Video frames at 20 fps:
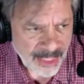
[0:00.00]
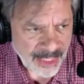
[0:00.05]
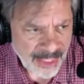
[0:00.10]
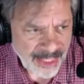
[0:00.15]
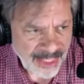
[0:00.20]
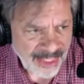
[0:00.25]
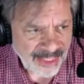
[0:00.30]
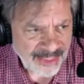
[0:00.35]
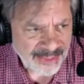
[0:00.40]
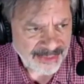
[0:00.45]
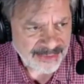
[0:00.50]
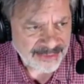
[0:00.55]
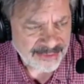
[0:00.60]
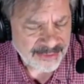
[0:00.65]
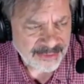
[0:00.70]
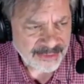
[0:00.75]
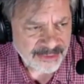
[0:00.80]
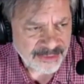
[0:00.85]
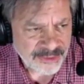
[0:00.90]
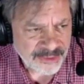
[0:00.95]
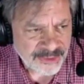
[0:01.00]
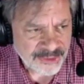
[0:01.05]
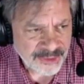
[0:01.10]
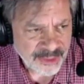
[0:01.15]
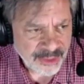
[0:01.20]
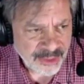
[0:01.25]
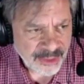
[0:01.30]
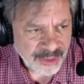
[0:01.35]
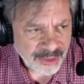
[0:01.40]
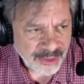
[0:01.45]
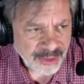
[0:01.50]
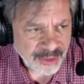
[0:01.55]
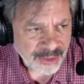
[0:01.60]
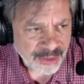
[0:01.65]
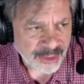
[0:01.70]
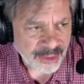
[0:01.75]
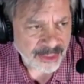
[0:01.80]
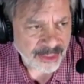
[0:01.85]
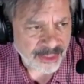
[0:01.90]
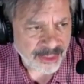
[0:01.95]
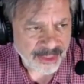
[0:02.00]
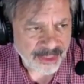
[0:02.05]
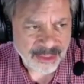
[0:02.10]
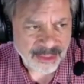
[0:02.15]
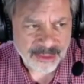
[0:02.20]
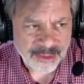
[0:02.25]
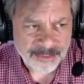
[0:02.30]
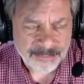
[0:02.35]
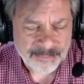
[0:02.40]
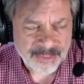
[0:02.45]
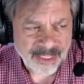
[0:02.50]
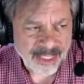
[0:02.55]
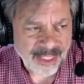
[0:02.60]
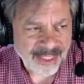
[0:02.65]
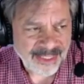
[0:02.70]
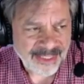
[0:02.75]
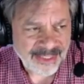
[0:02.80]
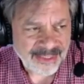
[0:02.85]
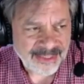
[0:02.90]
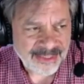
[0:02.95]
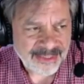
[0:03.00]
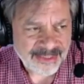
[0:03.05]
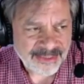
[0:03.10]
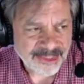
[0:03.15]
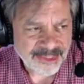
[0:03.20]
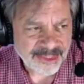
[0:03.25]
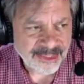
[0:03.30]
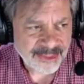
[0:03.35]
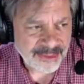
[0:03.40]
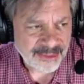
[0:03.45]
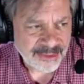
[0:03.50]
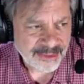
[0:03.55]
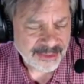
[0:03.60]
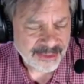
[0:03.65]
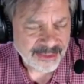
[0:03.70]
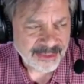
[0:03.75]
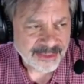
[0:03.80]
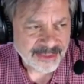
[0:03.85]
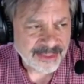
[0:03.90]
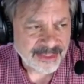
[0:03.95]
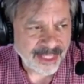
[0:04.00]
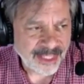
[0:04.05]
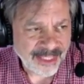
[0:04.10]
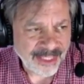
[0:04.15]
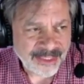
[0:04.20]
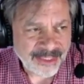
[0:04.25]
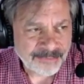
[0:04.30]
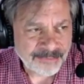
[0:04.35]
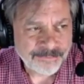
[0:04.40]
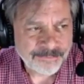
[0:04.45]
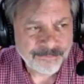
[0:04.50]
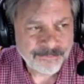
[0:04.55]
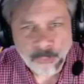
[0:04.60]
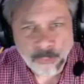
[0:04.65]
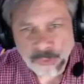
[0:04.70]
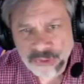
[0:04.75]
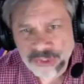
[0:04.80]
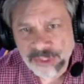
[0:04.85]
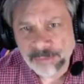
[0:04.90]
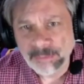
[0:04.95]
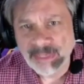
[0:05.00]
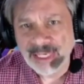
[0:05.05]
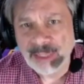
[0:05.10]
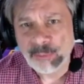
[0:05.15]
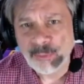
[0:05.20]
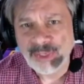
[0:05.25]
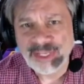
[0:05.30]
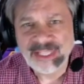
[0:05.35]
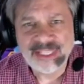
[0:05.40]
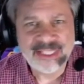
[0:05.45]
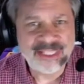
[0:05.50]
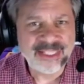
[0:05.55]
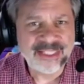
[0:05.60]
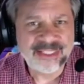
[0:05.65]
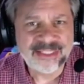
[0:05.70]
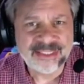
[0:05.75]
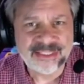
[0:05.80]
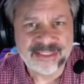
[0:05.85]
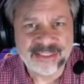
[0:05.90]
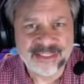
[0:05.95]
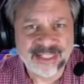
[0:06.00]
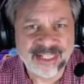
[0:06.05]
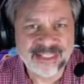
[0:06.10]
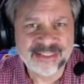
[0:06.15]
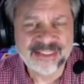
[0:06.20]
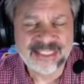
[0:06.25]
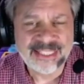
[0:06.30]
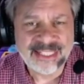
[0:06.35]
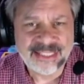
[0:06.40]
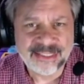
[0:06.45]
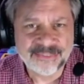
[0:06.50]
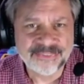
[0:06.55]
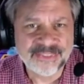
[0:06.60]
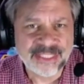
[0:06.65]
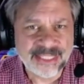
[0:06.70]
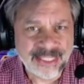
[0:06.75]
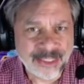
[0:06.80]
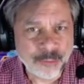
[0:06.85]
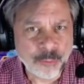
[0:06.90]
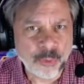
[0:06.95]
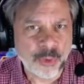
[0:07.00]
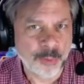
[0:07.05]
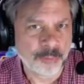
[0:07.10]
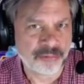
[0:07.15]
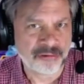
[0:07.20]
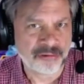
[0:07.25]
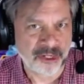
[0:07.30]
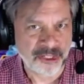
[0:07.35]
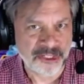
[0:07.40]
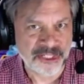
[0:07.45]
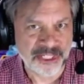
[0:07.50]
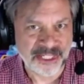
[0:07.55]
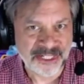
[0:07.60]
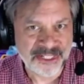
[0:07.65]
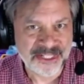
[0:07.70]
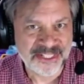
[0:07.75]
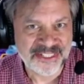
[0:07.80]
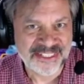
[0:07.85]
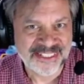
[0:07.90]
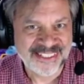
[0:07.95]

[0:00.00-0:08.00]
And I had kind of forced my way in at the end of the Inwo project,